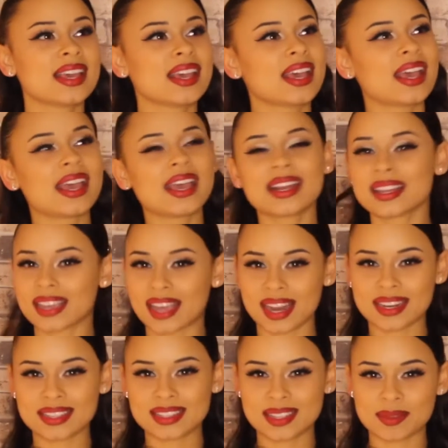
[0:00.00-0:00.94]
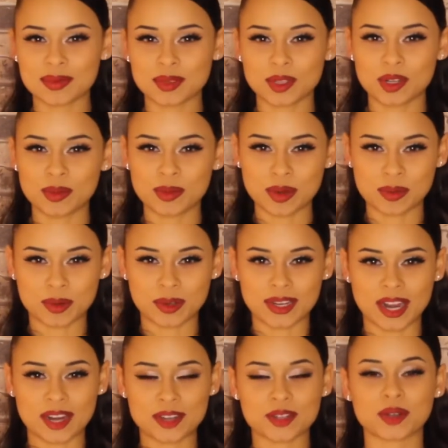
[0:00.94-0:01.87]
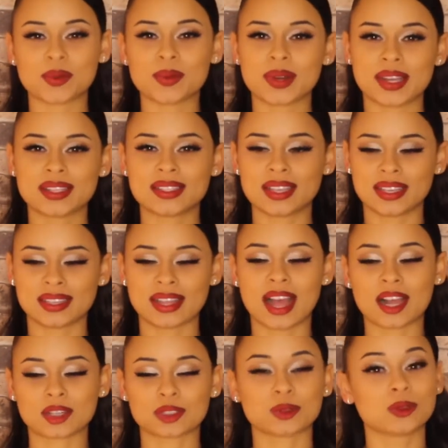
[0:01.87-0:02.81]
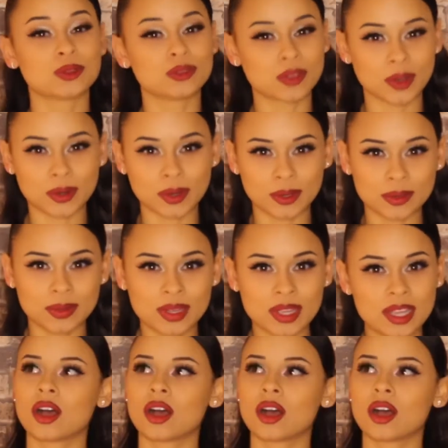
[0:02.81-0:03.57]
and it kind of seems a little bit more natural when I take the actual photo.